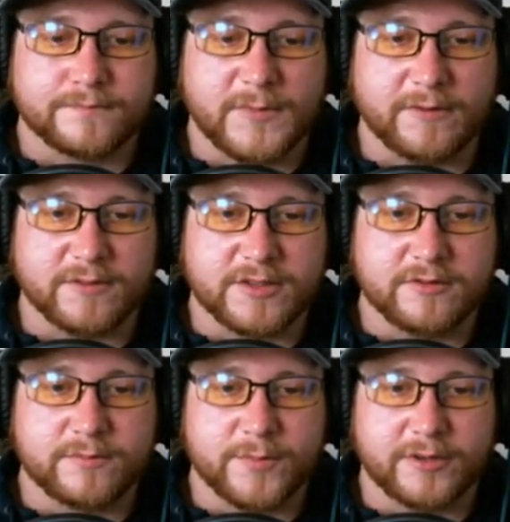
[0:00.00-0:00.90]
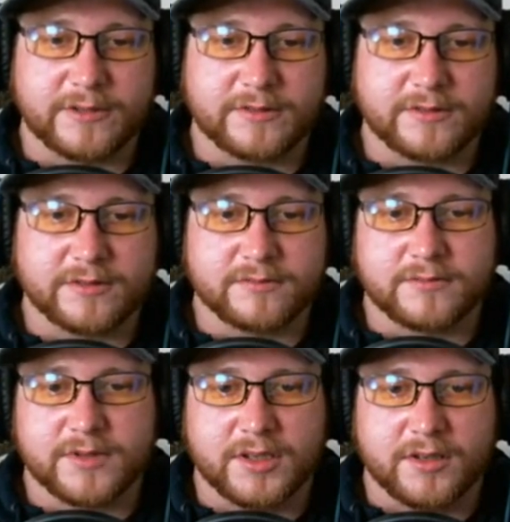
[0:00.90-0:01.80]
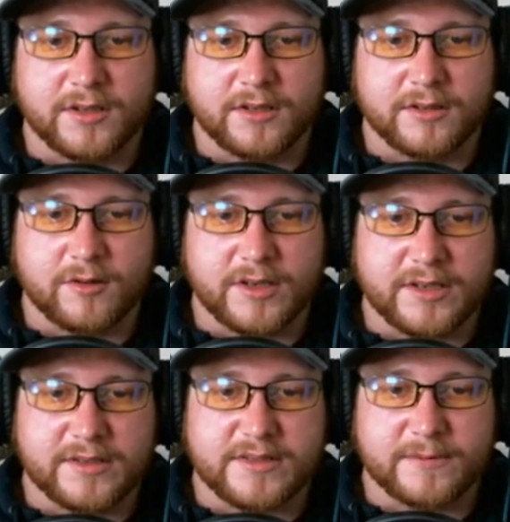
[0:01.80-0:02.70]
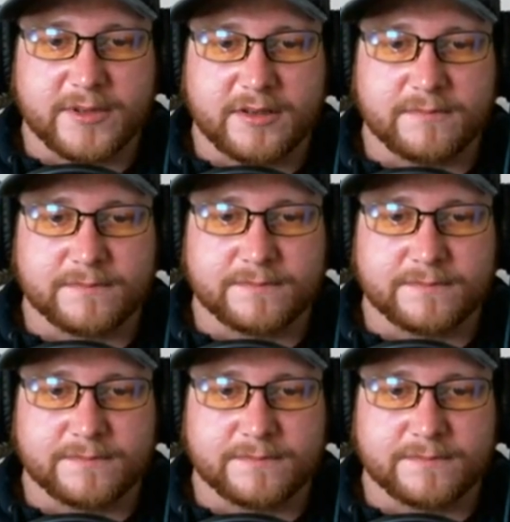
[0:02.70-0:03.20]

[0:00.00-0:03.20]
Level 2, perfect. Go ahead and get some of that.